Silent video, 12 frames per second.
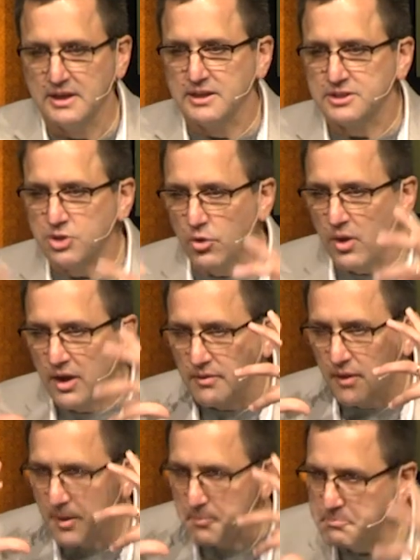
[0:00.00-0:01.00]
So
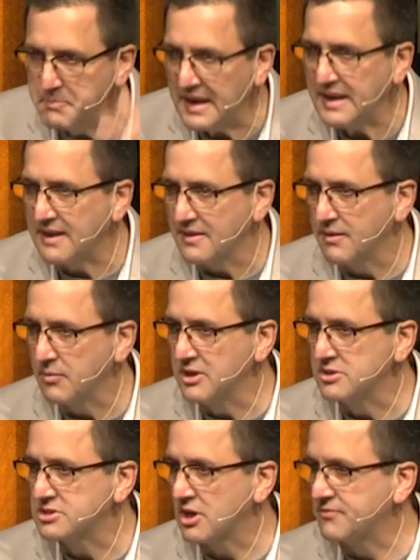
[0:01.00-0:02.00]
immediately when
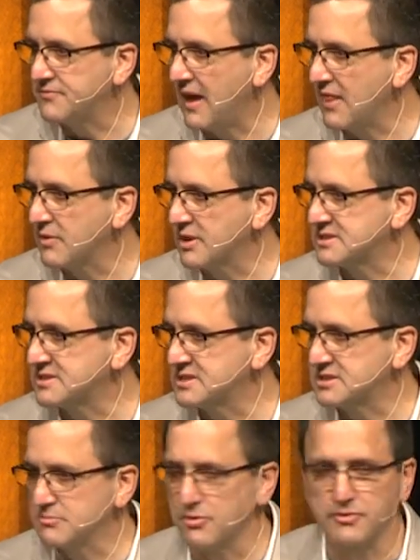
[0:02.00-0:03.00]
you start following a
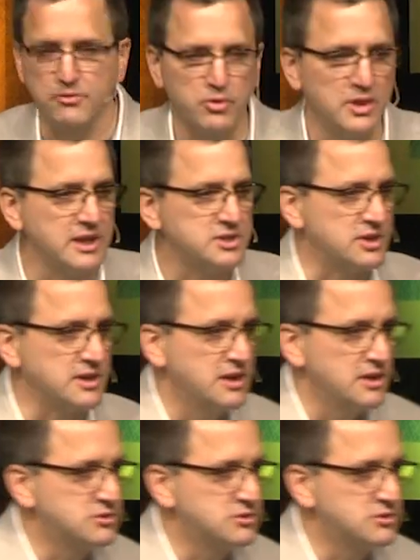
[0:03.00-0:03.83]
system of religion, you